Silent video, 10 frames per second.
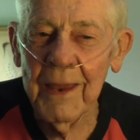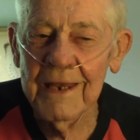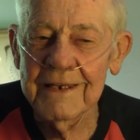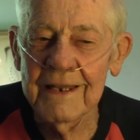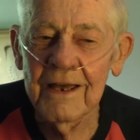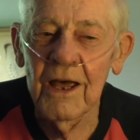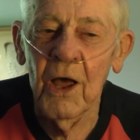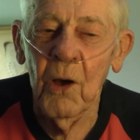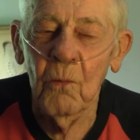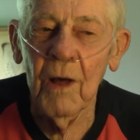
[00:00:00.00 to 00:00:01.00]
and, uh,
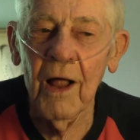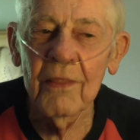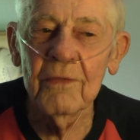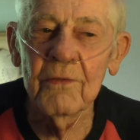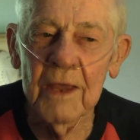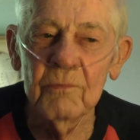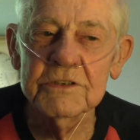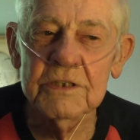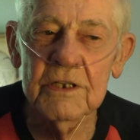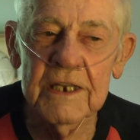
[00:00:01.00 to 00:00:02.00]
well, it
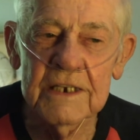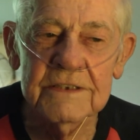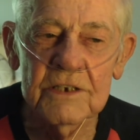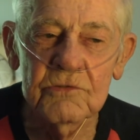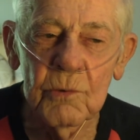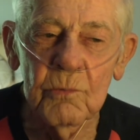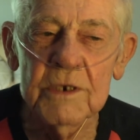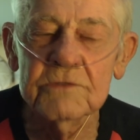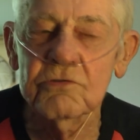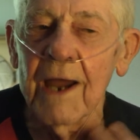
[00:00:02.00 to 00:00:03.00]
was at his intro,
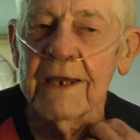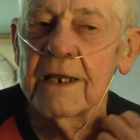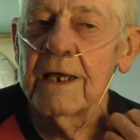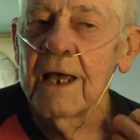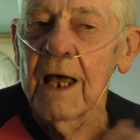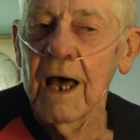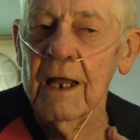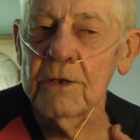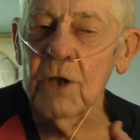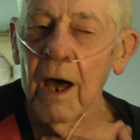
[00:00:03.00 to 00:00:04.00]
we tried
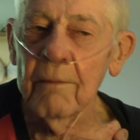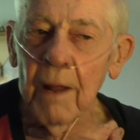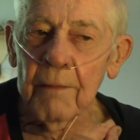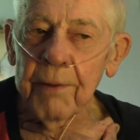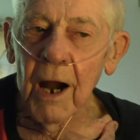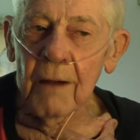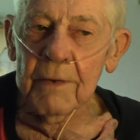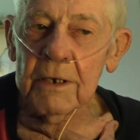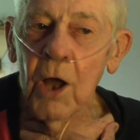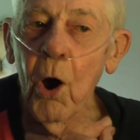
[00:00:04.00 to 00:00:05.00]
an, an
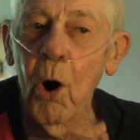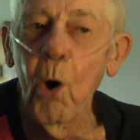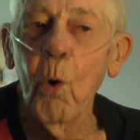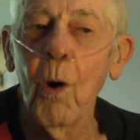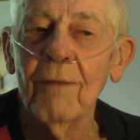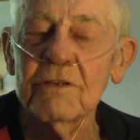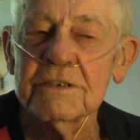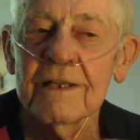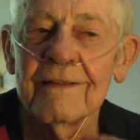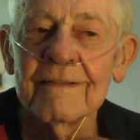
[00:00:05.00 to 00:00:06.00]
apartment. Oh, I
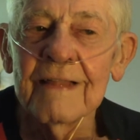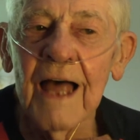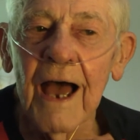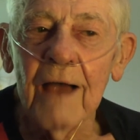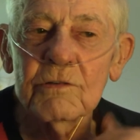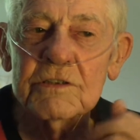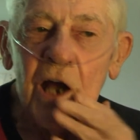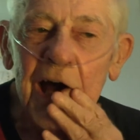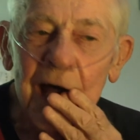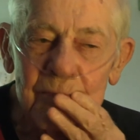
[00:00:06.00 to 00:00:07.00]
was, I was
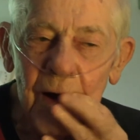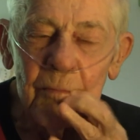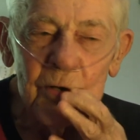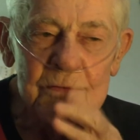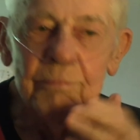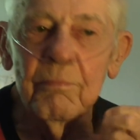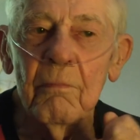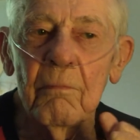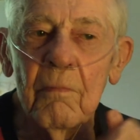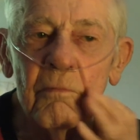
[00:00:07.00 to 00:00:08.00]
caught almost
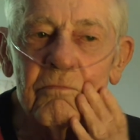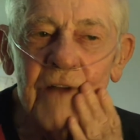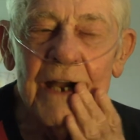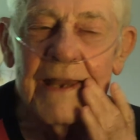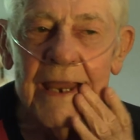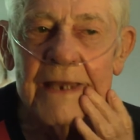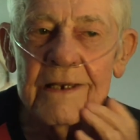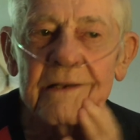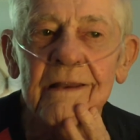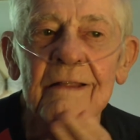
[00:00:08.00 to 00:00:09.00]

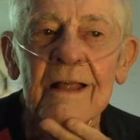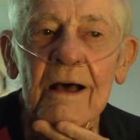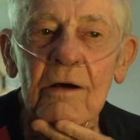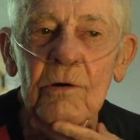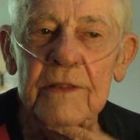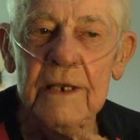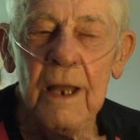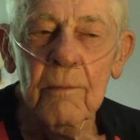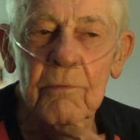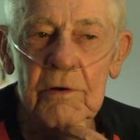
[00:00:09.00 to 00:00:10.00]
red-handed with a
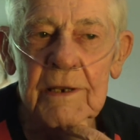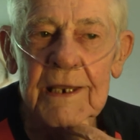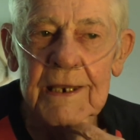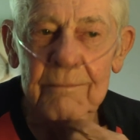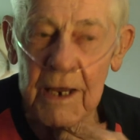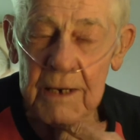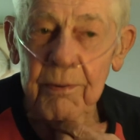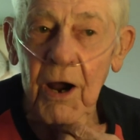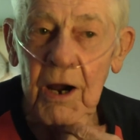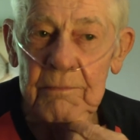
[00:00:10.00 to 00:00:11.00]
number in my
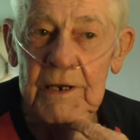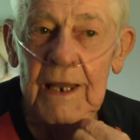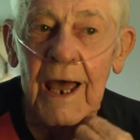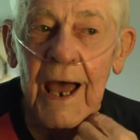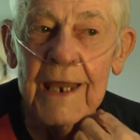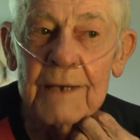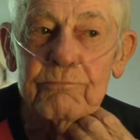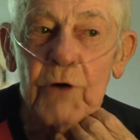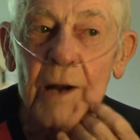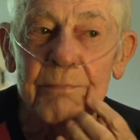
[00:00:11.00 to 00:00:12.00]
apartment I
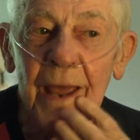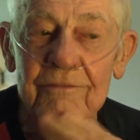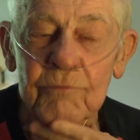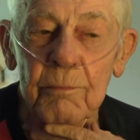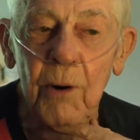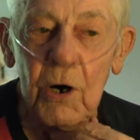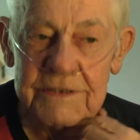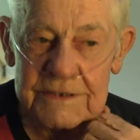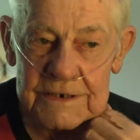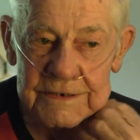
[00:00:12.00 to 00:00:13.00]
had brought back from
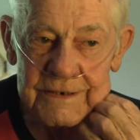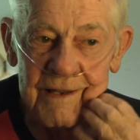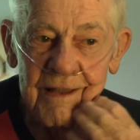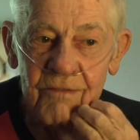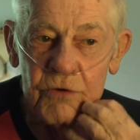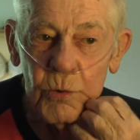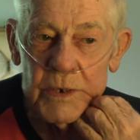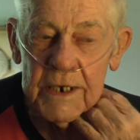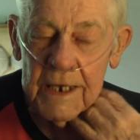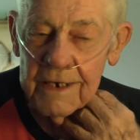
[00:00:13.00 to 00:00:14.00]
Boston for a
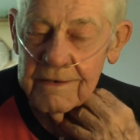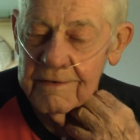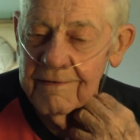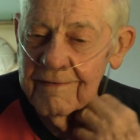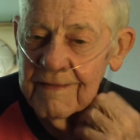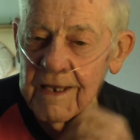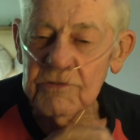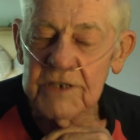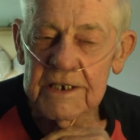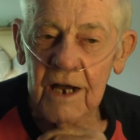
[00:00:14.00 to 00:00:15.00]
weekend.
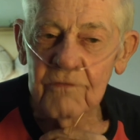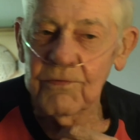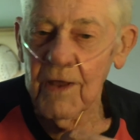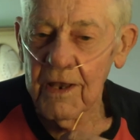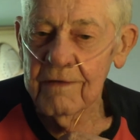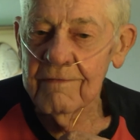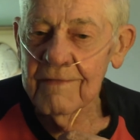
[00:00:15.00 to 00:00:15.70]
It was a young fella,